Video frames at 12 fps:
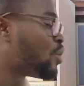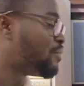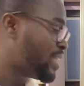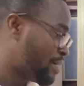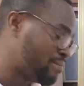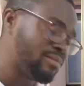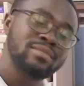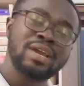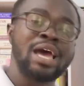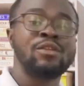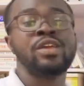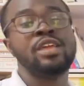of them
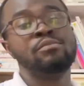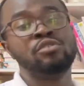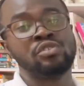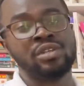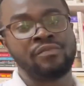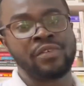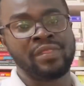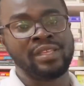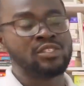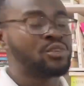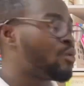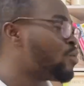are not able to defray this.
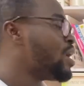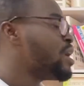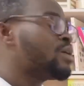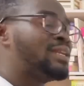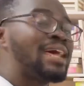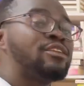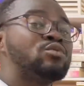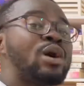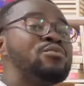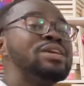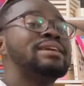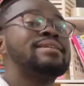So that is why
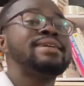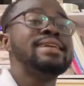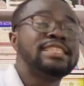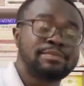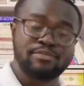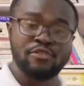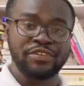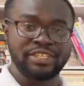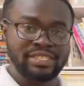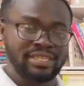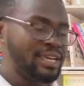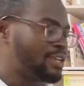we create
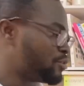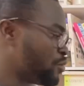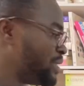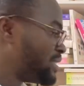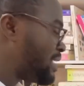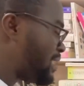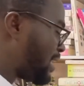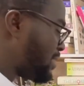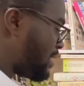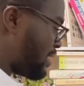provision. So we say that